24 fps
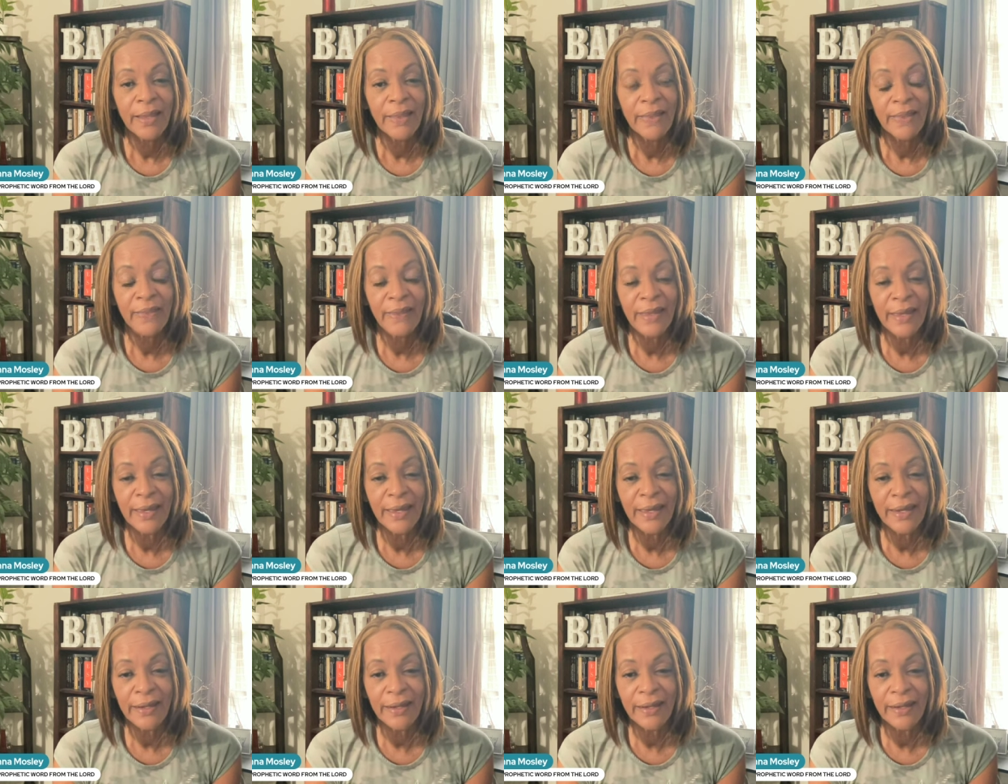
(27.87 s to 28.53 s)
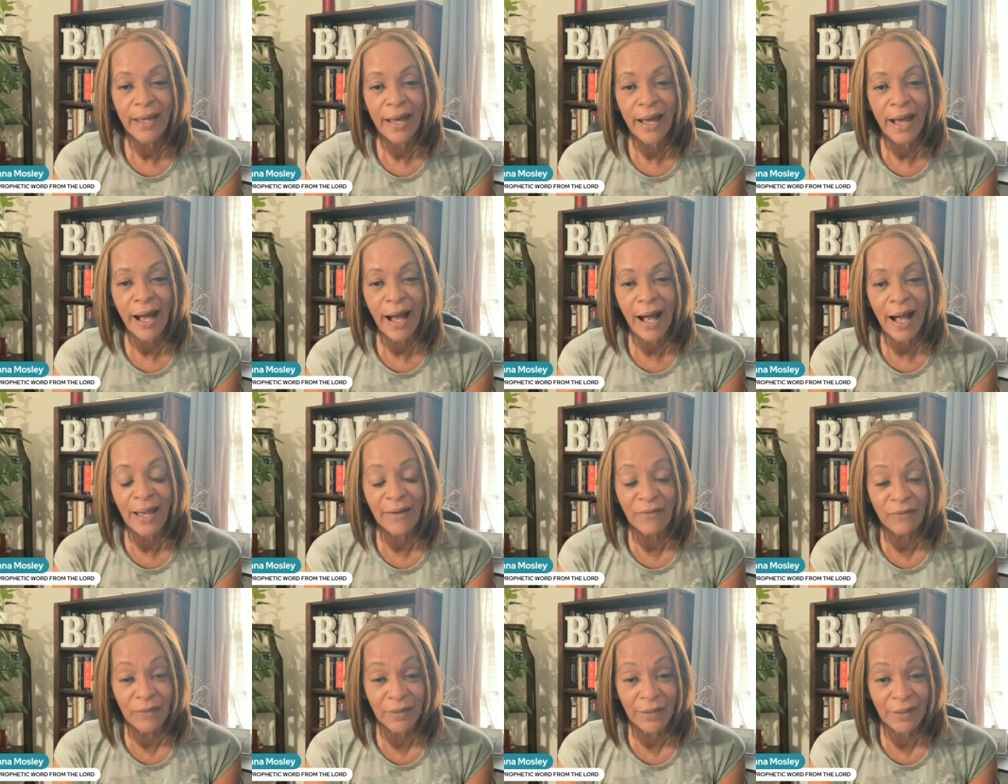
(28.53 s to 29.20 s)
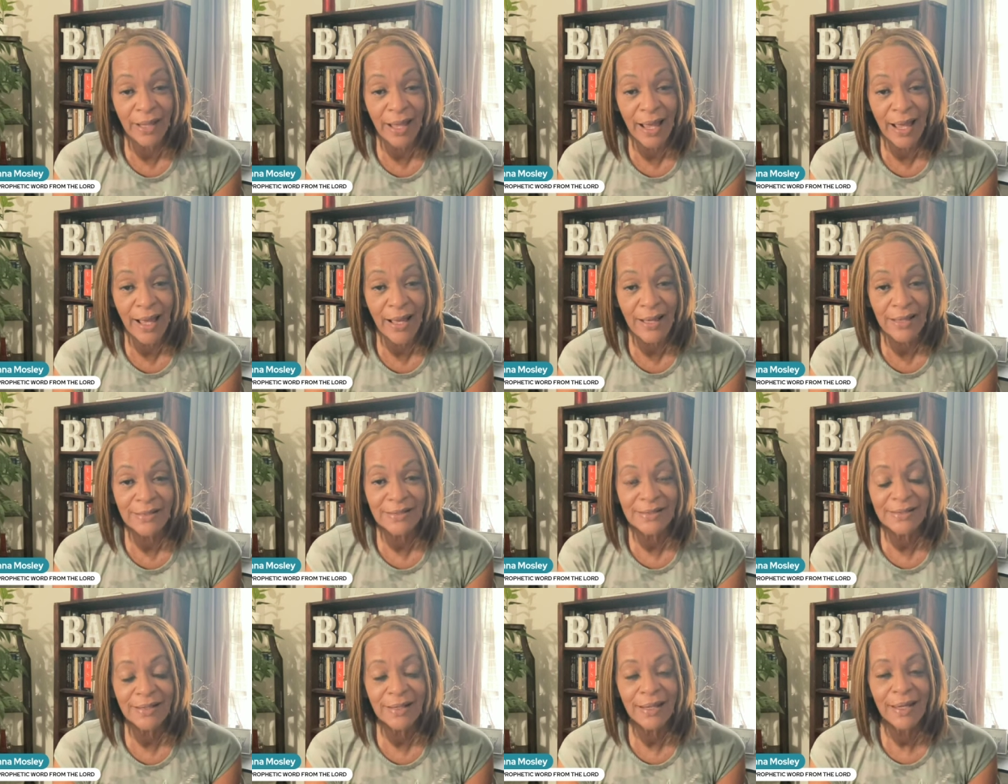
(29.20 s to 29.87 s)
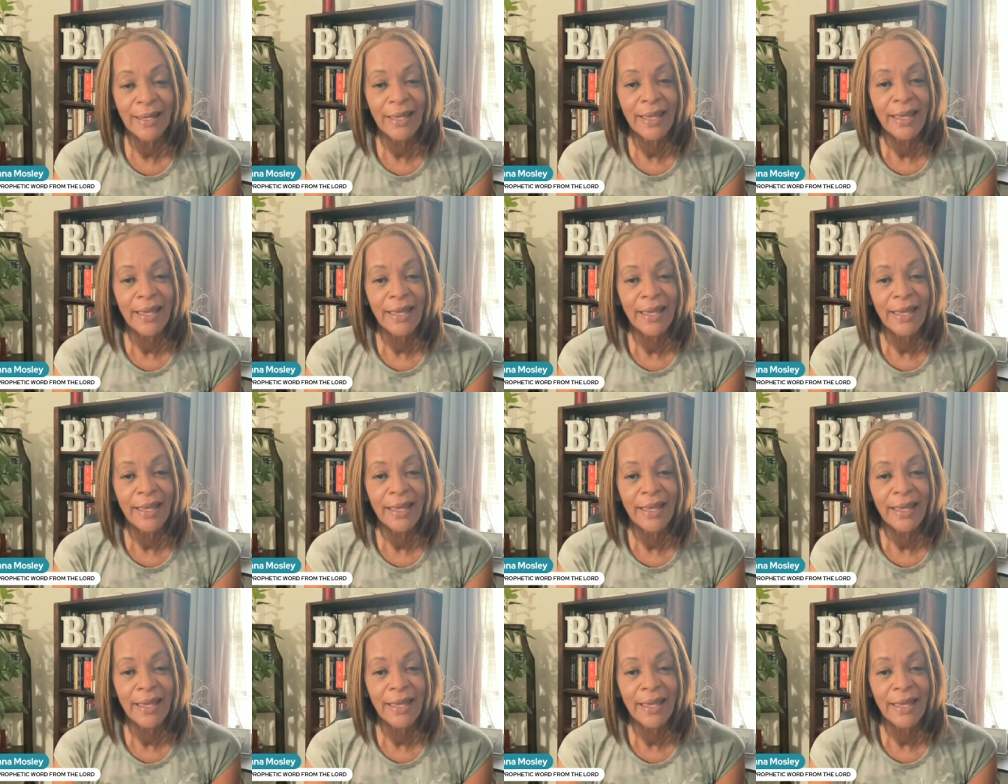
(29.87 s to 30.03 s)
than I realized